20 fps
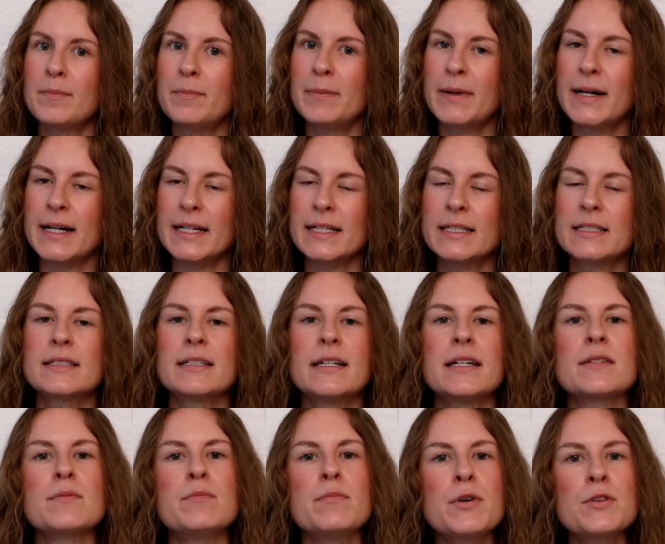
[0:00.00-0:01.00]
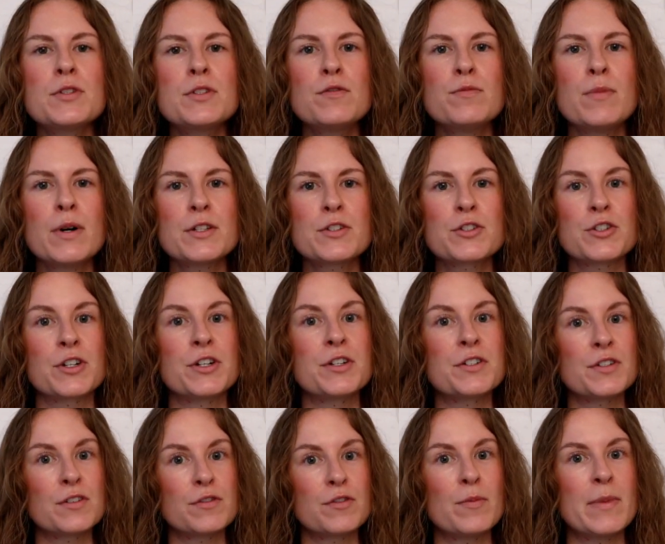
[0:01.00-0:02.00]
But, as most of malt's
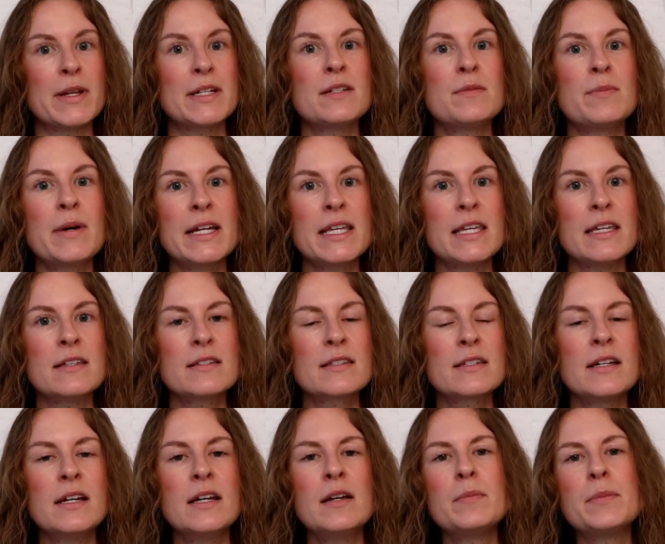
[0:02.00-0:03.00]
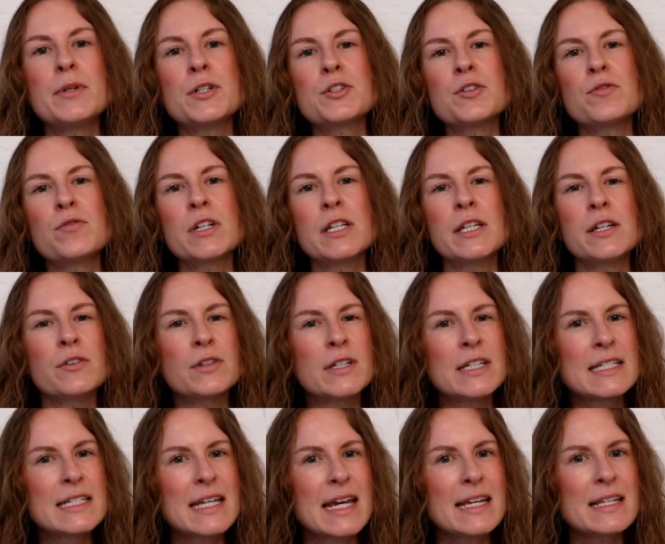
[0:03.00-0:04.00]
sugars are fermented by yeast, beer should really
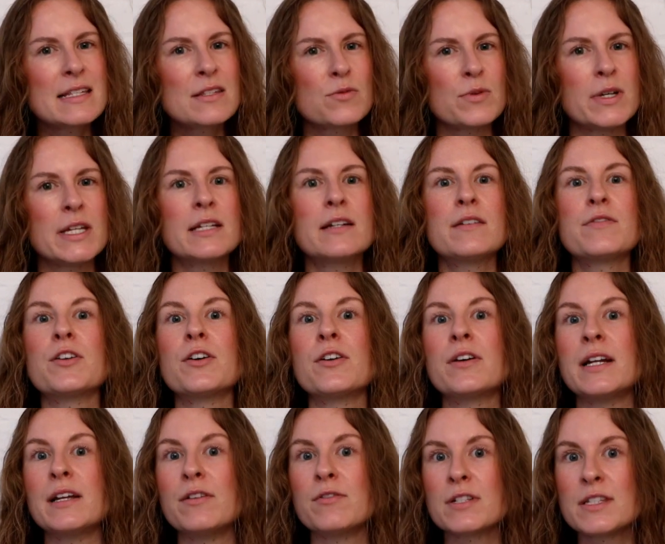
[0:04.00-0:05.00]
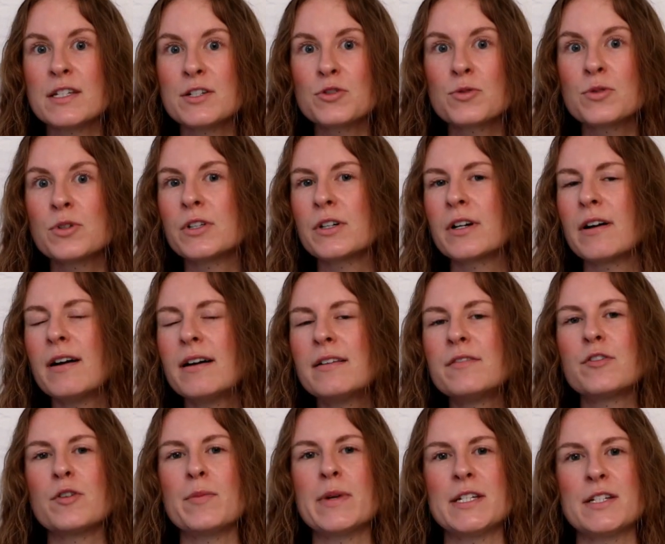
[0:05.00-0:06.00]
only taste sweet if there are any residual or
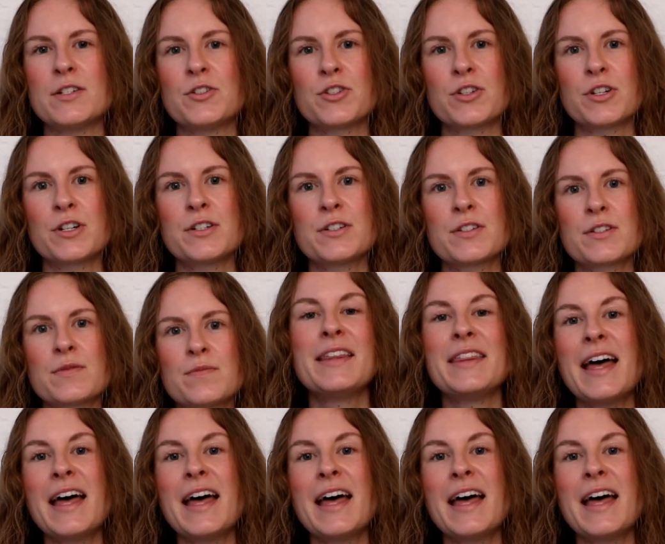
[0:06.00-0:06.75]
unfermented sugars.